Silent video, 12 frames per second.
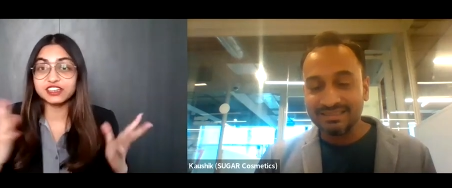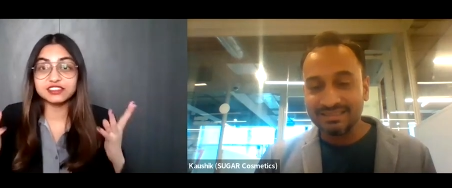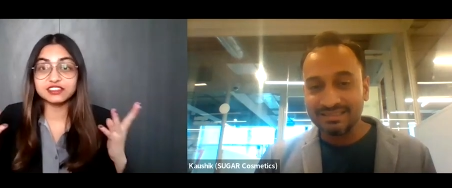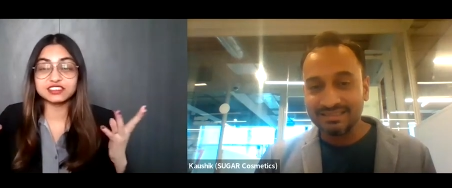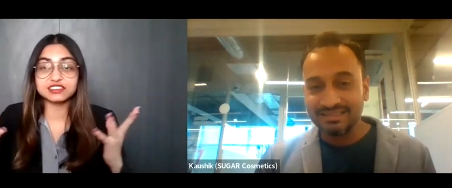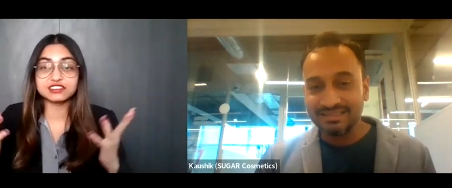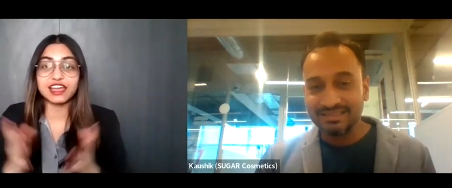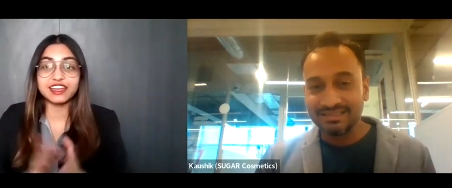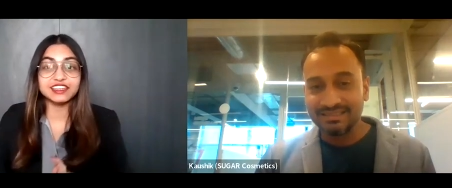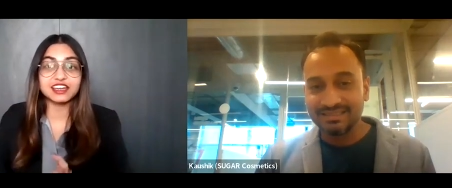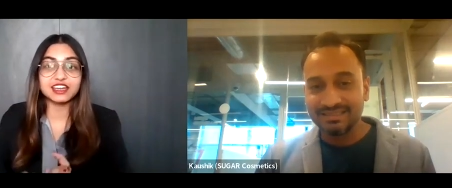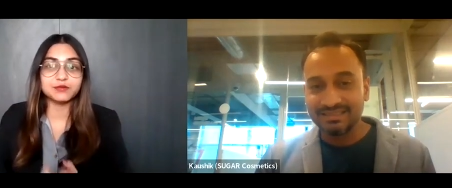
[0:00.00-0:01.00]
Speaker 1: where did this
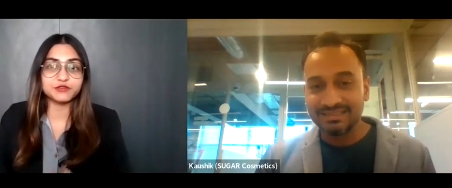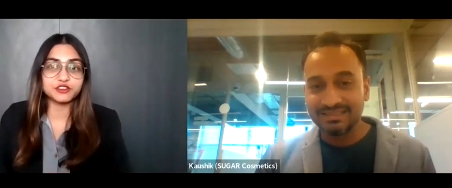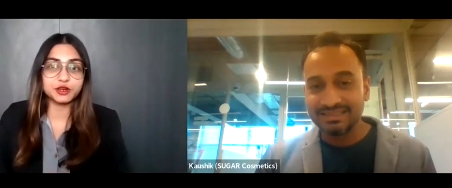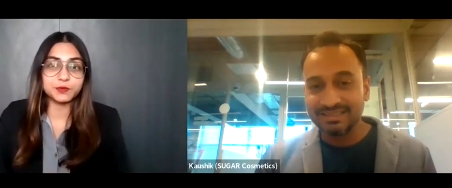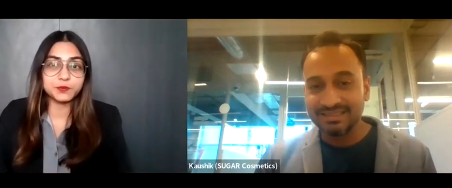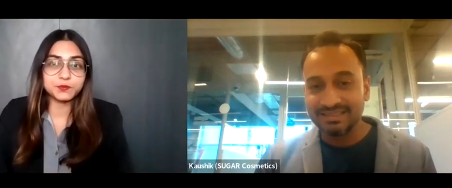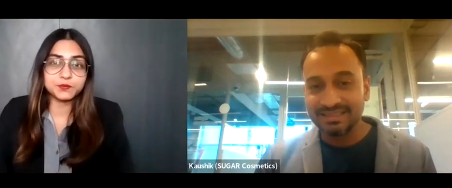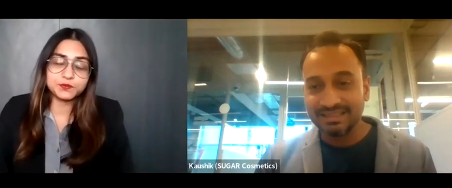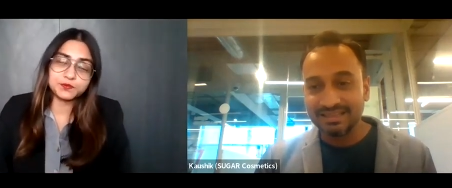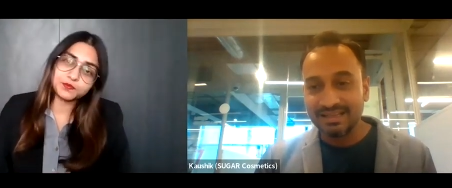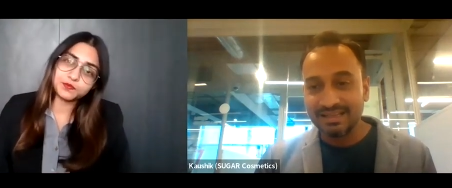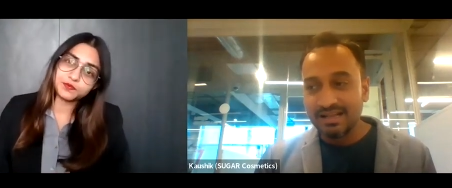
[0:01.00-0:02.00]
idea come from?
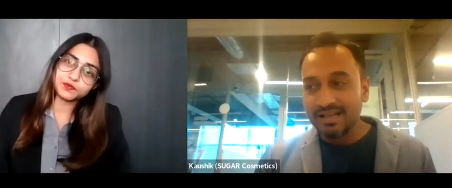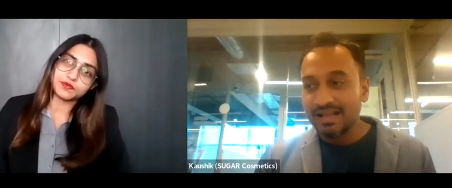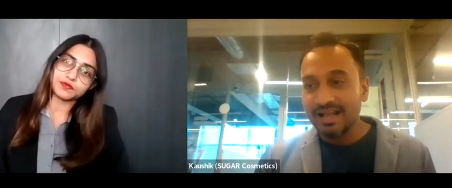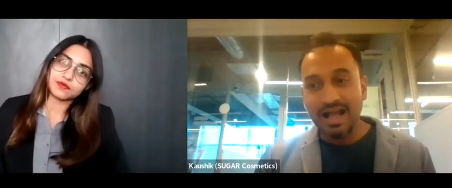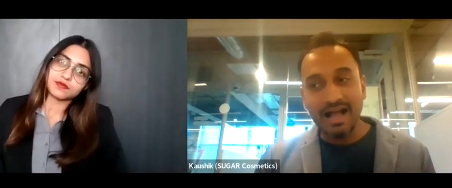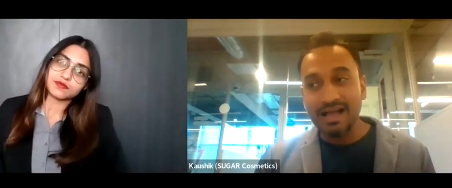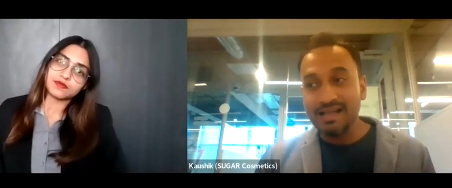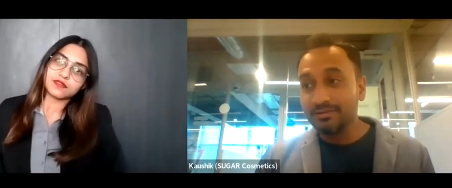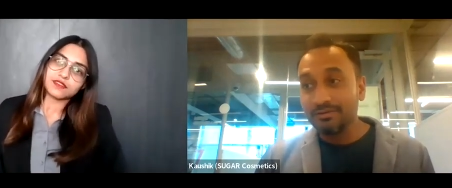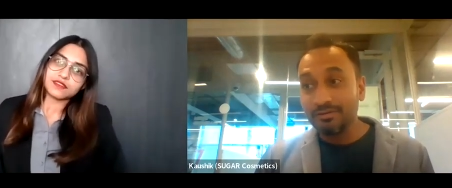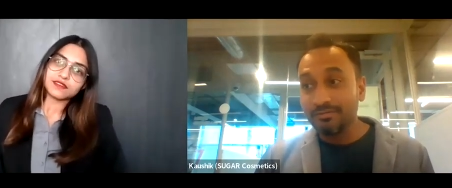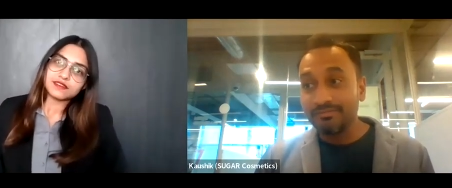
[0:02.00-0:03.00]

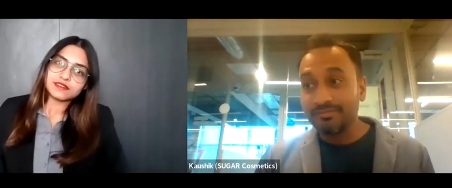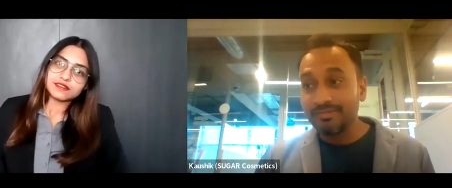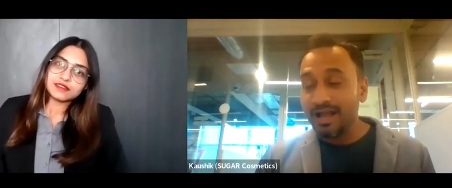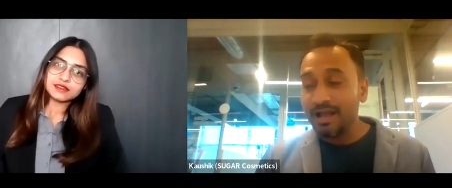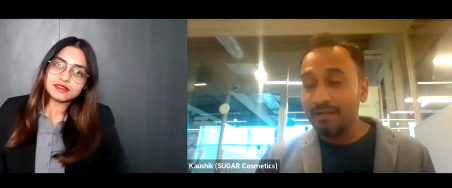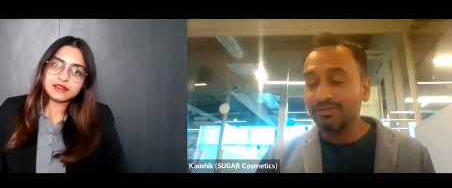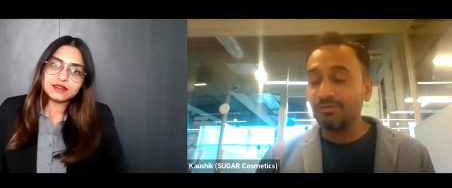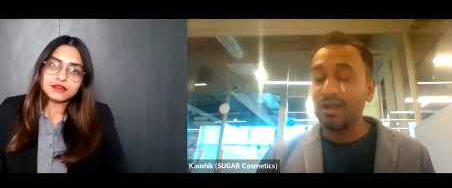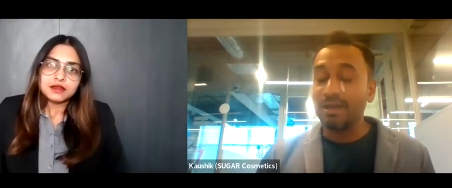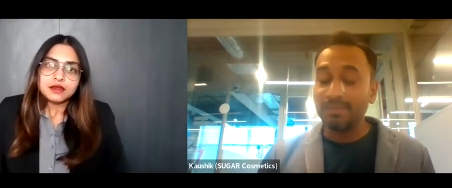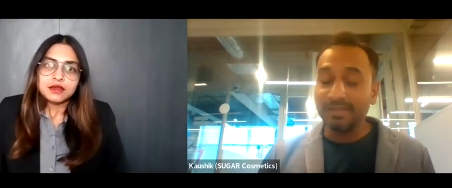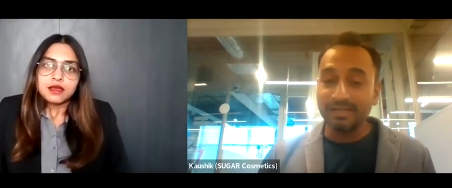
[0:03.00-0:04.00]
Speaker 2: You know, I'm so
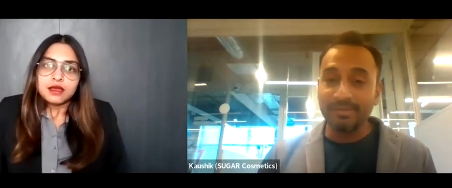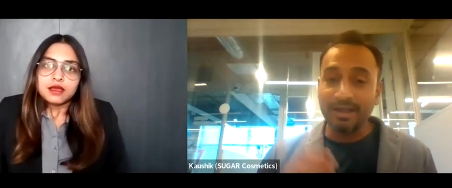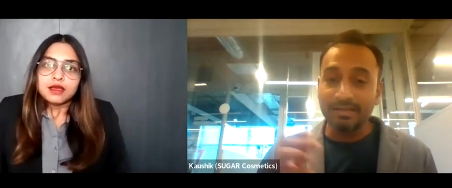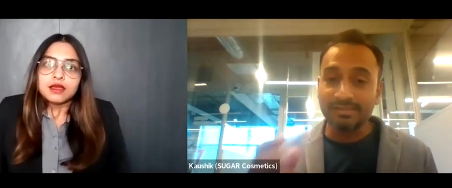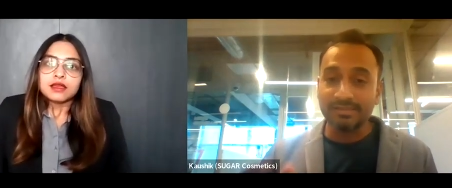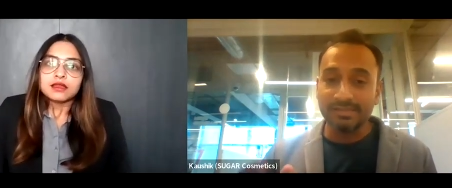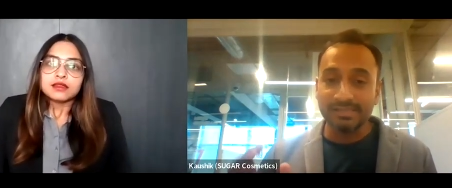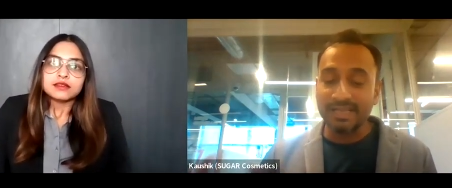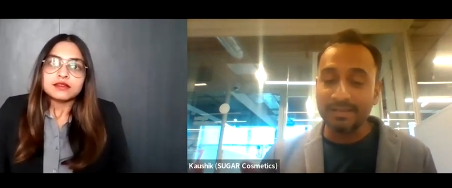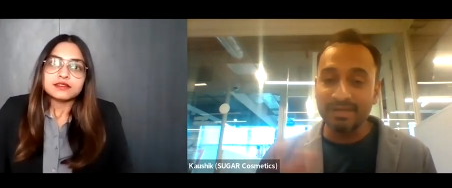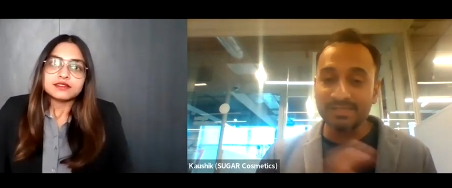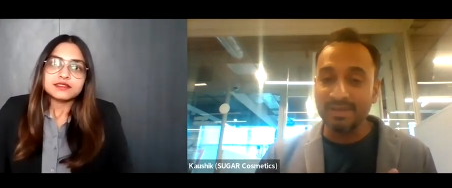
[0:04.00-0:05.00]
happy that my answer is the
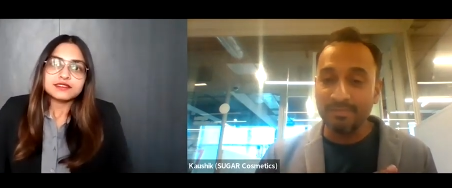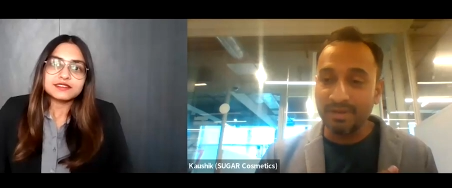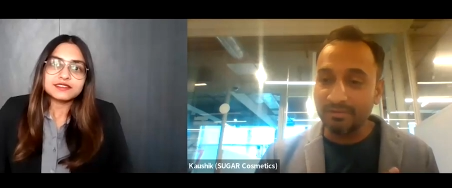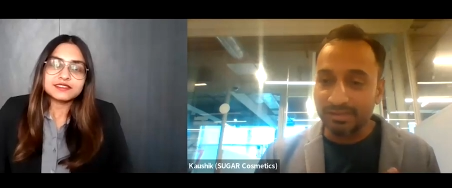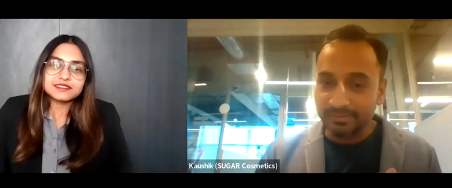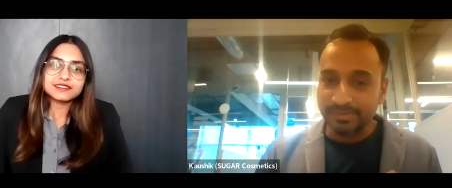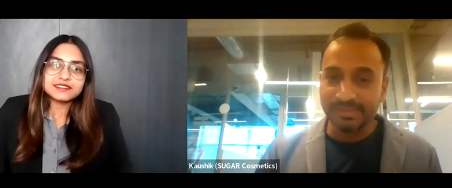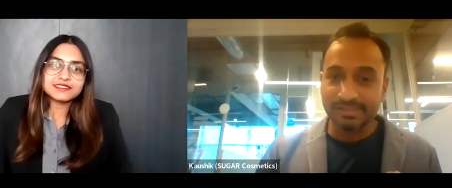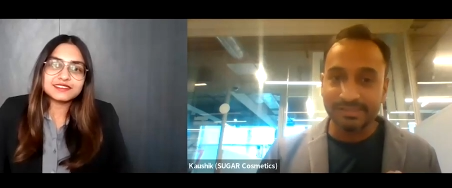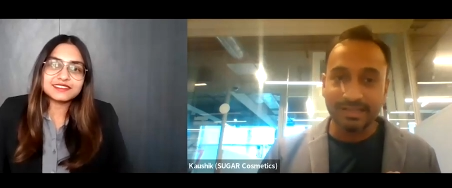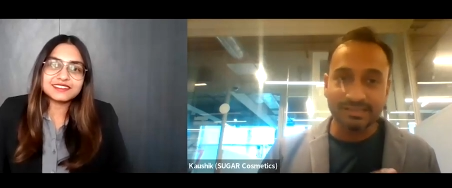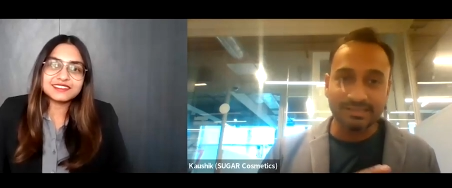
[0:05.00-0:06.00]
same as my previous
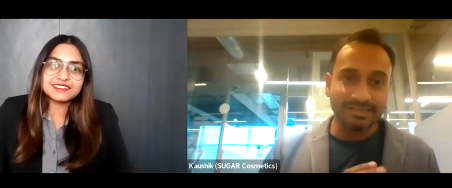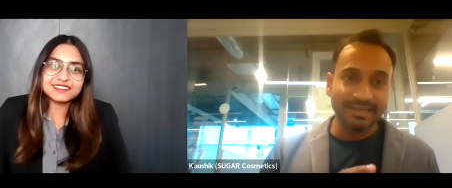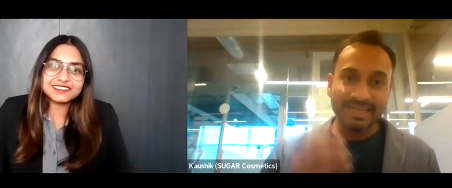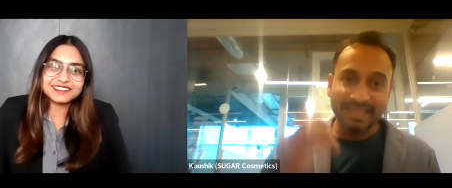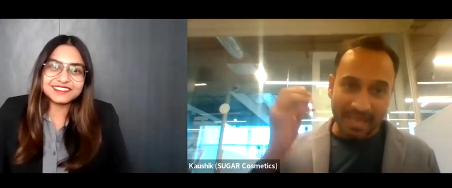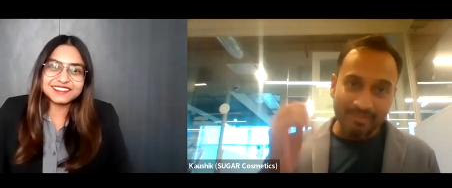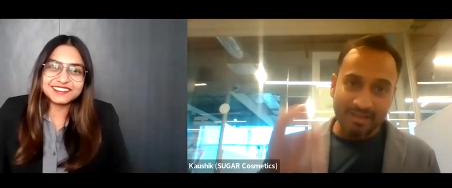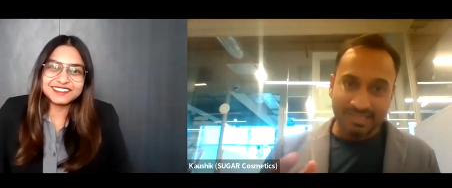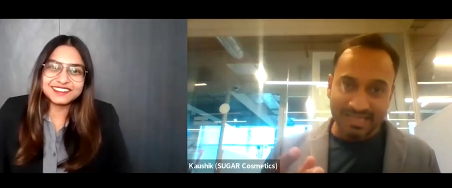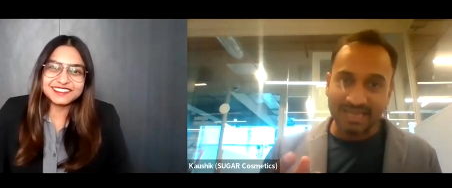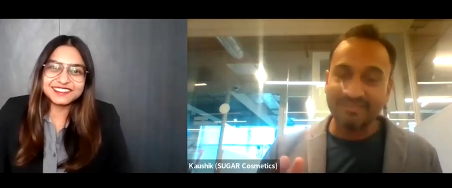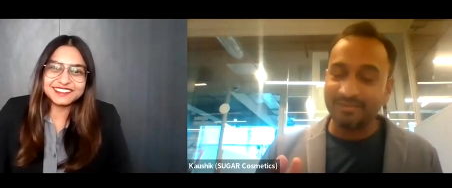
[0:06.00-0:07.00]
question's answer. It came
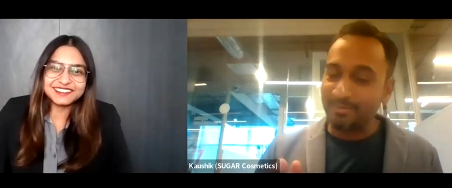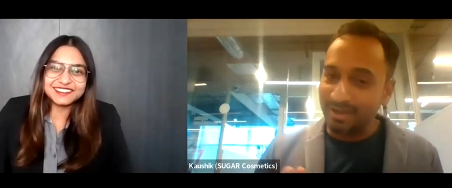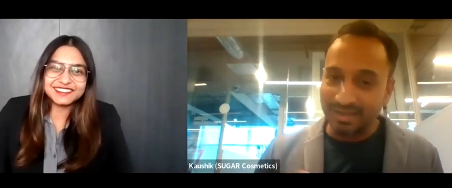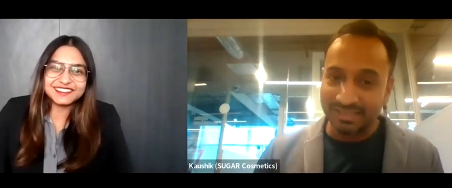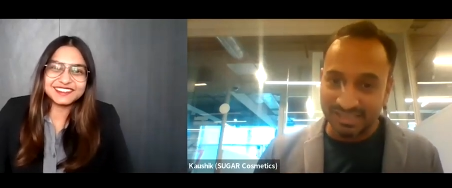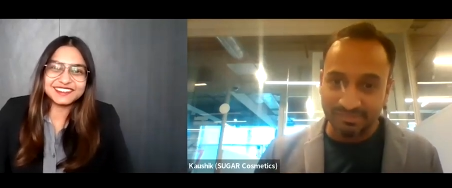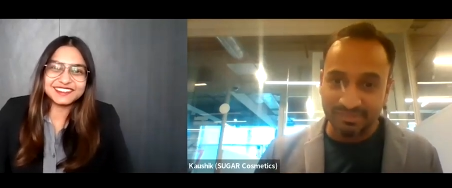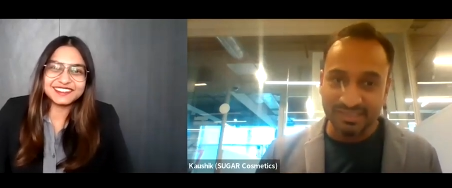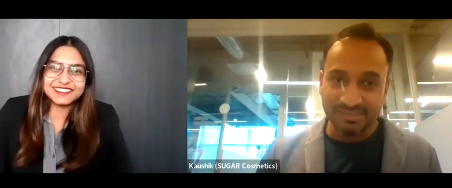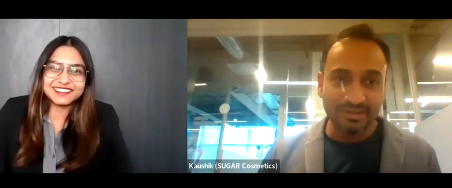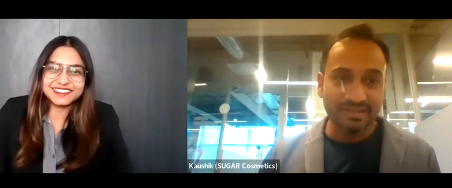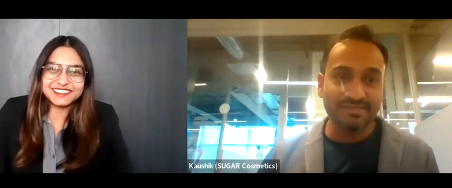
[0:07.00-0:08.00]
exactly from our
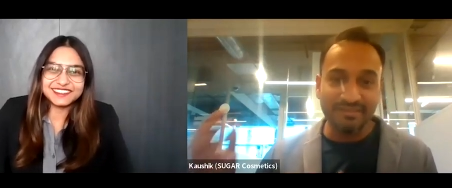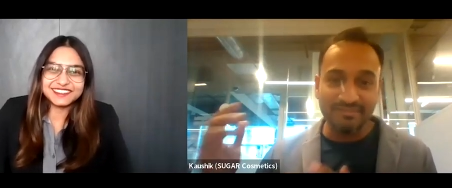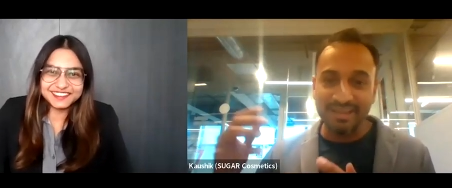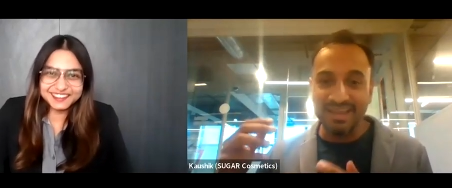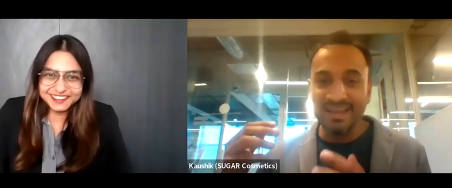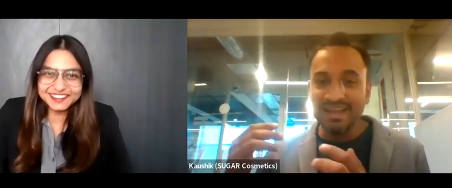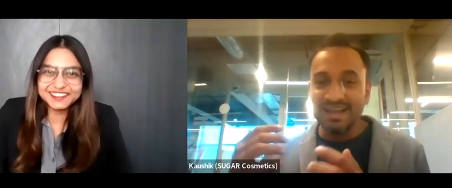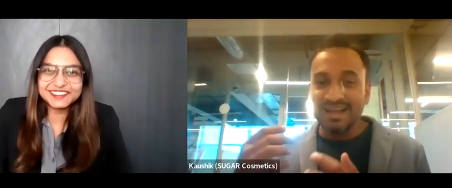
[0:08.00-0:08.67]
customers because when we